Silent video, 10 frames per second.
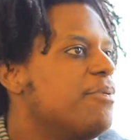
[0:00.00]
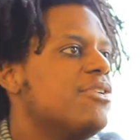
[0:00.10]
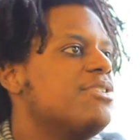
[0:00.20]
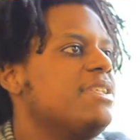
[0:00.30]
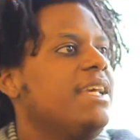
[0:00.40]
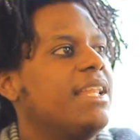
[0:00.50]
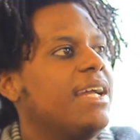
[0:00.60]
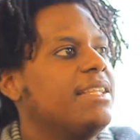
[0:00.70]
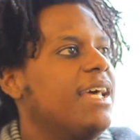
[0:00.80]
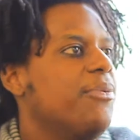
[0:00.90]
people don't see it
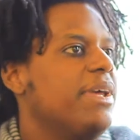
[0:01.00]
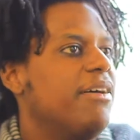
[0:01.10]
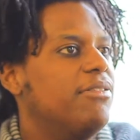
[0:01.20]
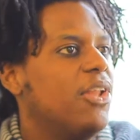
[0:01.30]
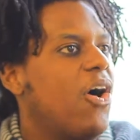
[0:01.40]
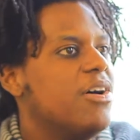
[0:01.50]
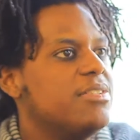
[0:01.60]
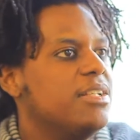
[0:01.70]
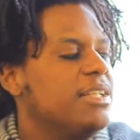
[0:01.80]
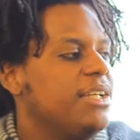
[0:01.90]
like that. We have
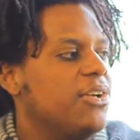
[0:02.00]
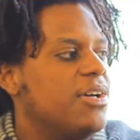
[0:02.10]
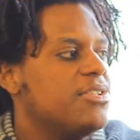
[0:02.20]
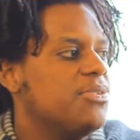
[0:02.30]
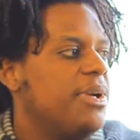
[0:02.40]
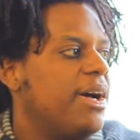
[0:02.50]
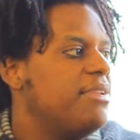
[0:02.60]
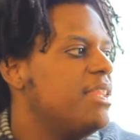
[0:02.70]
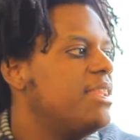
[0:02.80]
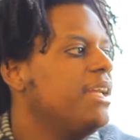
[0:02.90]
laws that lean on, so we don't
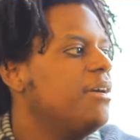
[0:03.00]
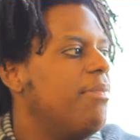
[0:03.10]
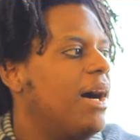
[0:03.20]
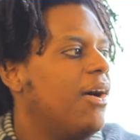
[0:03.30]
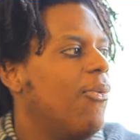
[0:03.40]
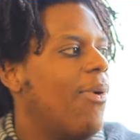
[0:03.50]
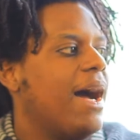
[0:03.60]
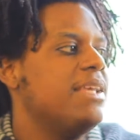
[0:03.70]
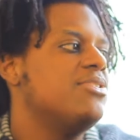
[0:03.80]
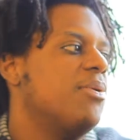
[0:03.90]
have to think about
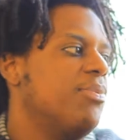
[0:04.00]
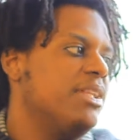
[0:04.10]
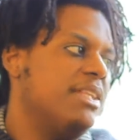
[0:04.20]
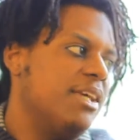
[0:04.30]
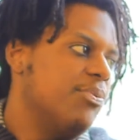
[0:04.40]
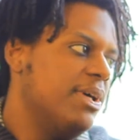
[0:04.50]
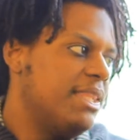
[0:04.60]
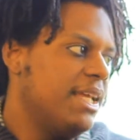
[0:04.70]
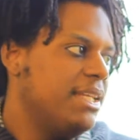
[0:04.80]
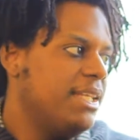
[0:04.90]
why someone did
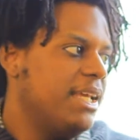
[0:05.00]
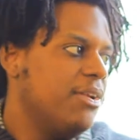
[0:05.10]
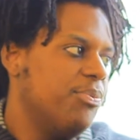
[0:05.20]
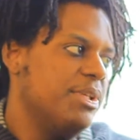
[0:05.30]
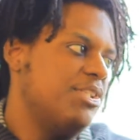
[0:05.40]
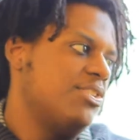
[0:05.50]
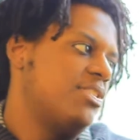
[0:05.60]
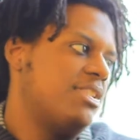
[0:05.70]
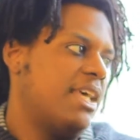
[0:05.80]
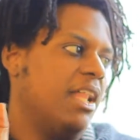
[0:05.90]
what they did. We
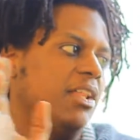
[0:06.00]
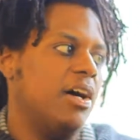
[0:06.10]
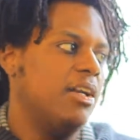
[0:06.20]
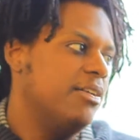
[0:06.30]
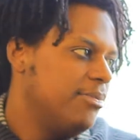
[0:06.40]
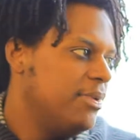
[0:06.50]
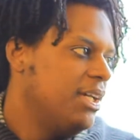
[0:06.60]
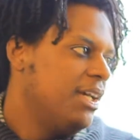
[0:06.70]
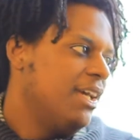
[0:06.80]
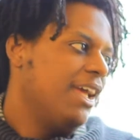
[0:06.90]
just tell on them
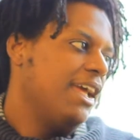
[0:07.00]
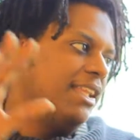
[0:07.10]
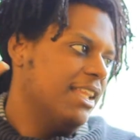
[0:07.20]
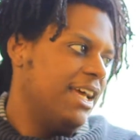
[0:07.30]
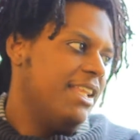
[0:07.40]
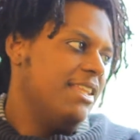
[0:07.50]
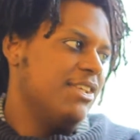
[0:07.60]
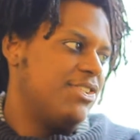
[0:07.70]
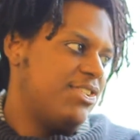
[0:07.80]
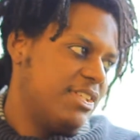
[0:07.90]
and let
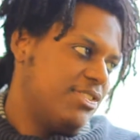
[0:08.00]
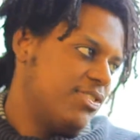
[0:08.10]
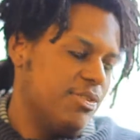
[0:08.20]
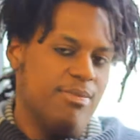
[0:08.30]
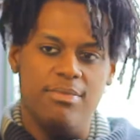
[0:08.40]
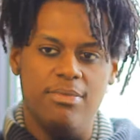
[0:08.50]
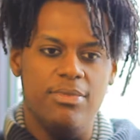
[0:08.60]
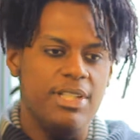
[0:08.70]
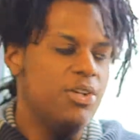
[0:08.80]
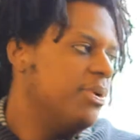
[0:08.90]
the
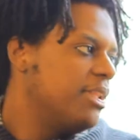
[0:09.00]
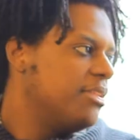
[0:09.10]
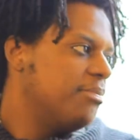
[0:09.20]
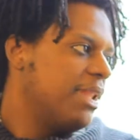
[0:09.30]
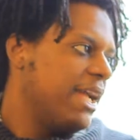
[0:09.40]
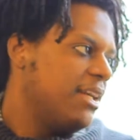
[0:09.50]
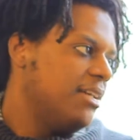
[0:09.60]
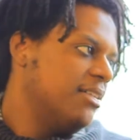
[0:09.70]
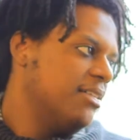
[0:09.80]
system deal with them like